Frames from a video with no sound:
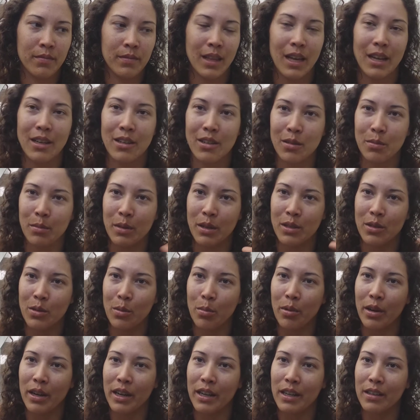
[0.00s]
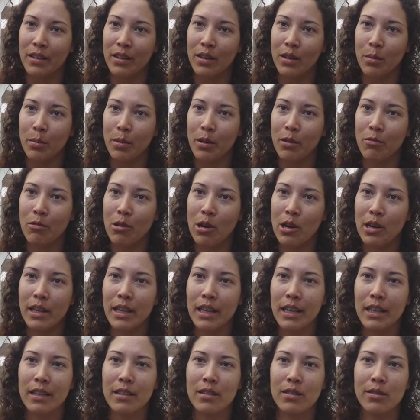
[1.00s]
that just makes your brain a little bit
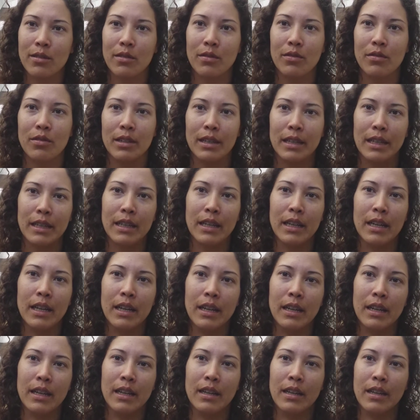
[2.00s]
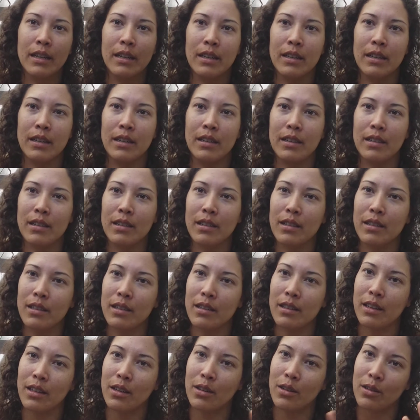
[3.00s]
wonky. It's sort of like
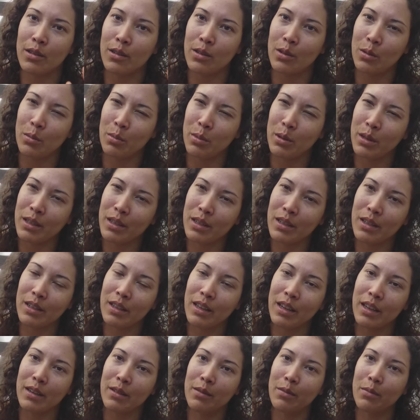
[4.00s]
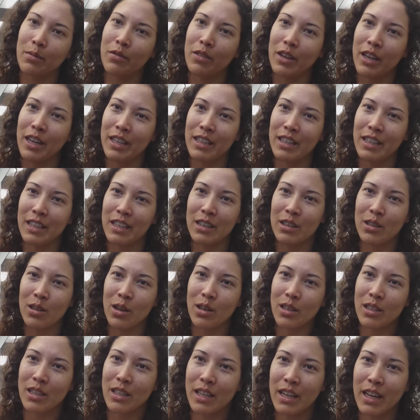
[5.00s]
you're a little bit like vaguely
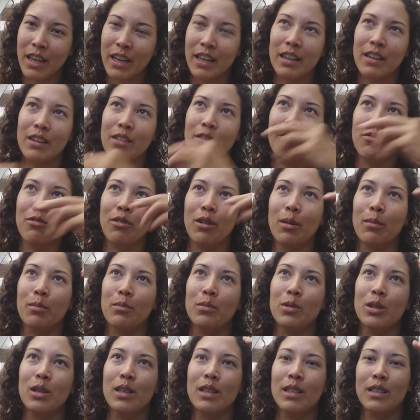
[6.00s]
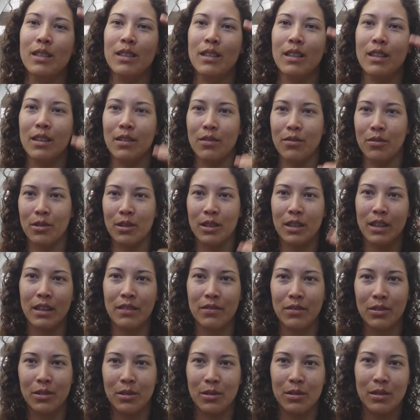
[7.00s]
intoxicated from just the different
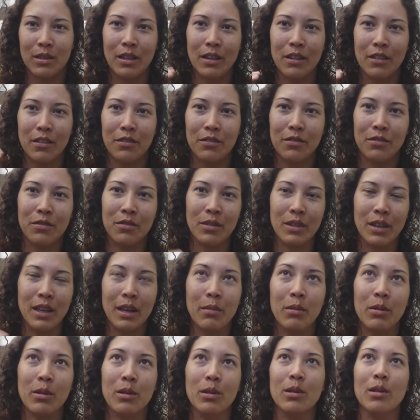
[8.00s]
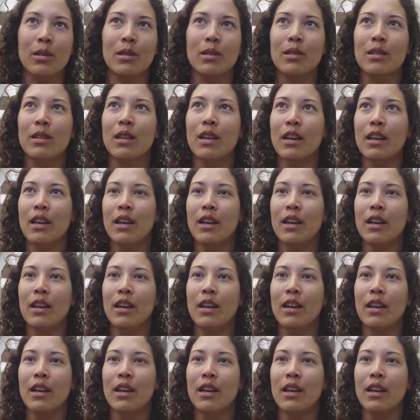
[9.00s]
levels of chemicals